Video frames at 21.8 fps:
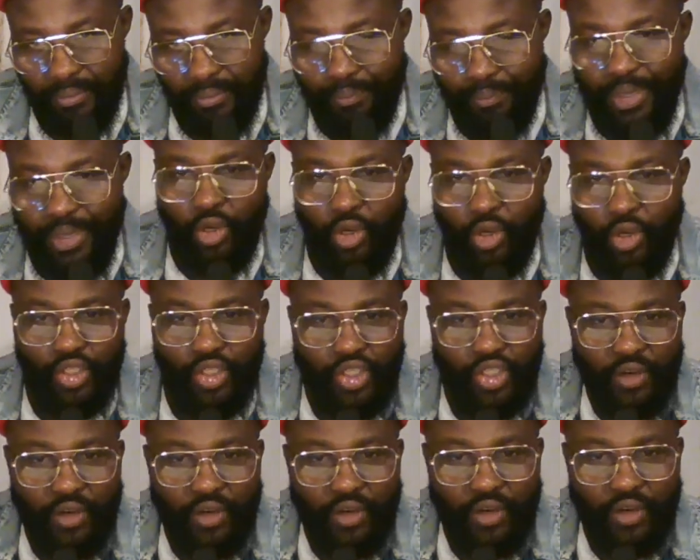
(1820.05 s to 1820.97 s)

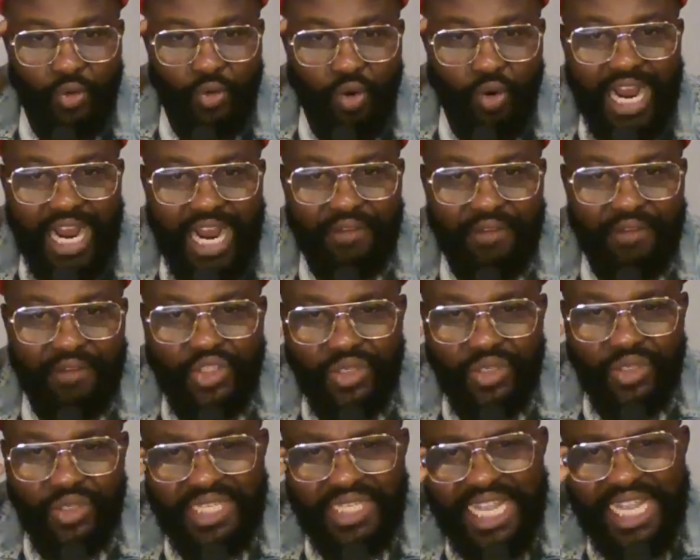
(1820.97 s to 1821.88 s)
because of you have
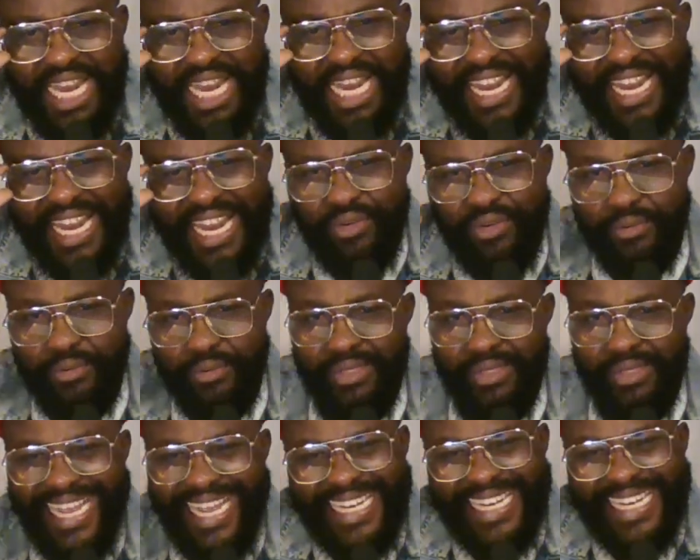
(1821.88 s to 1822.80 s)
just a little,
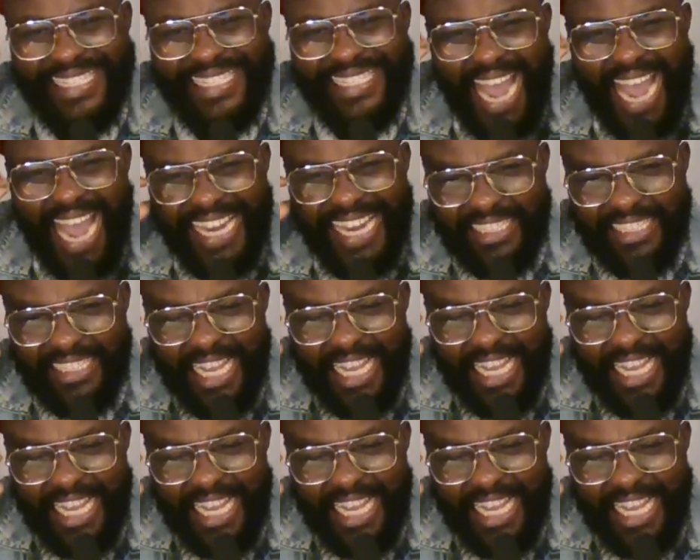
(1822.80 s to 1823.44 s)
a tiny.